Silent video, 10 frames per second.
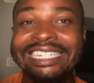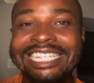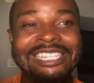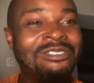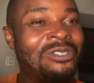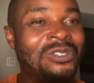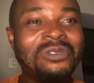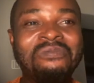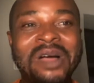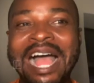This is
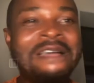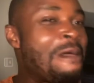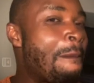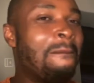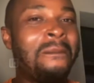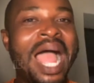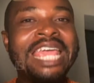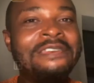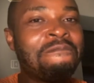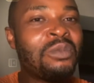super
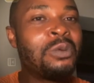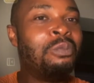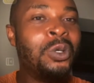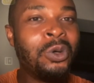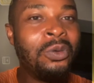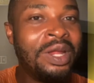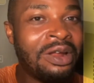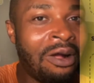mind blowing.